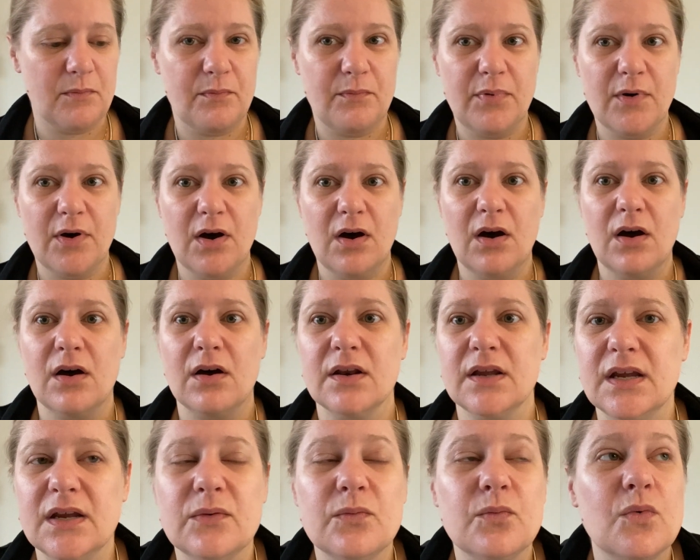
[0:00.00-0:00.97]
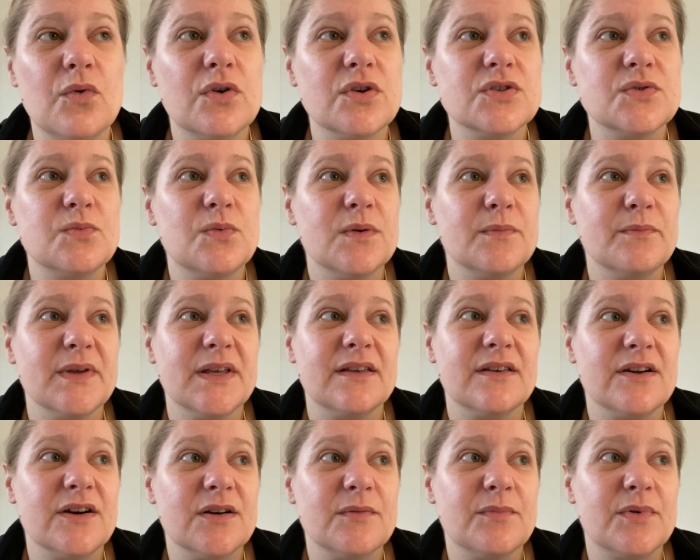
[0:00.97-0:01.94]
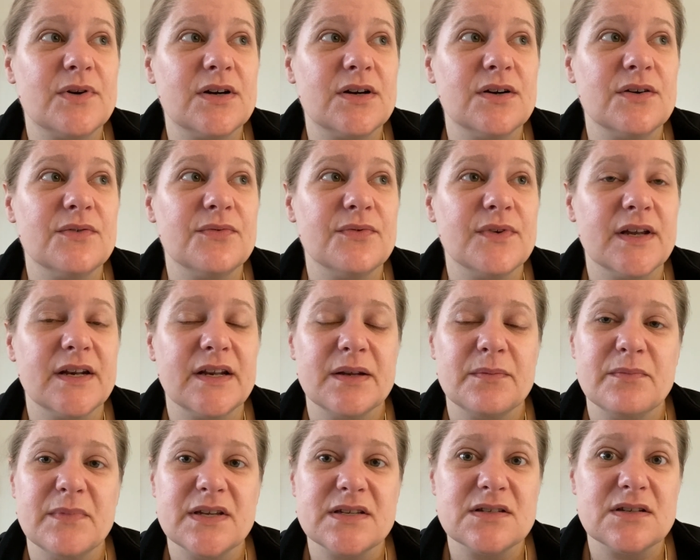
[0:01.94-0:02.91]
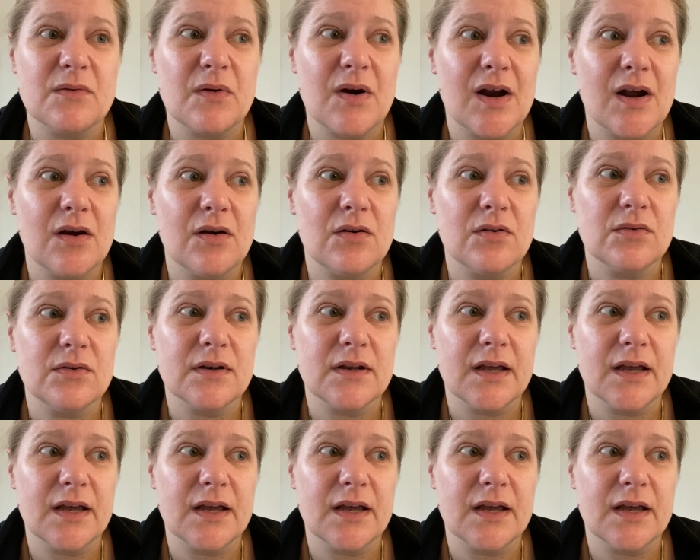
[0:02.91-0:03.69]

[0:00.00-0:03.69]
but it was one big yarn barf and it messed around,